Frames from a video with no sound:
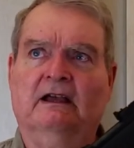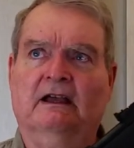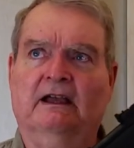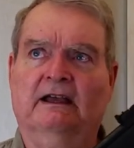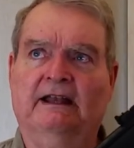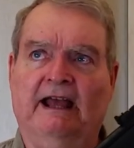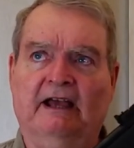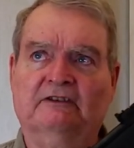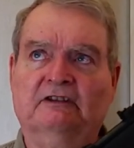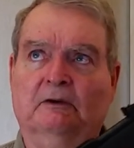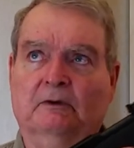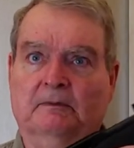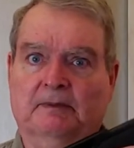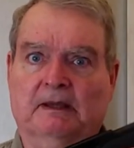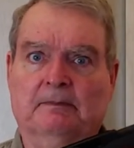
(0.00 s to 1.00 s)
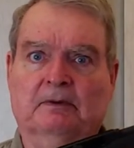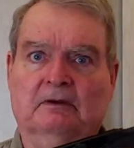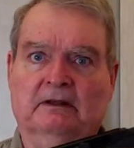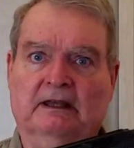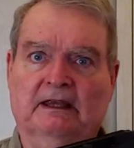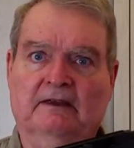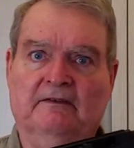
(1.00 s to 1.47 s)
asset when people
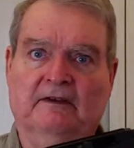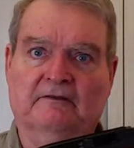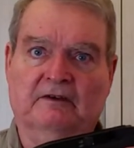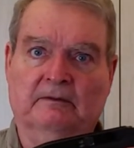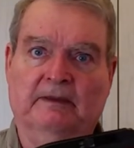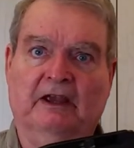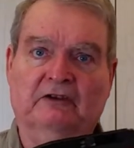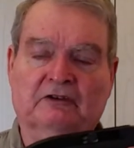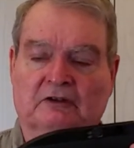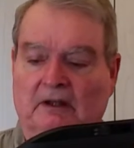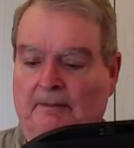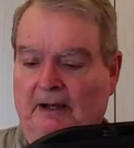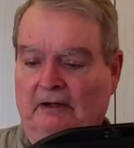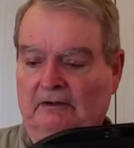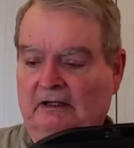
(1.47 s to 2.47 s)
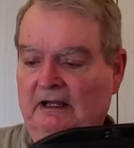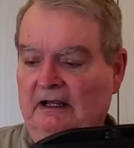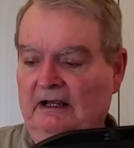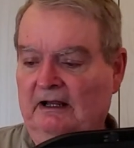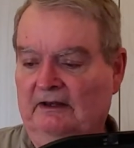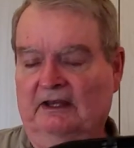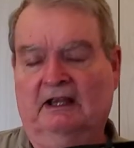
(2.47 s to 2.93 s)
leave information about
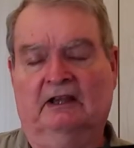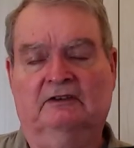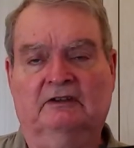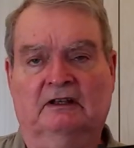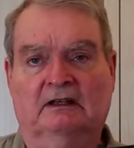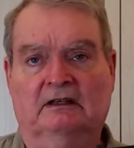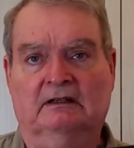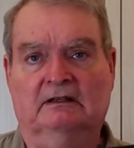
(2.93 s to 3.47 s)
things and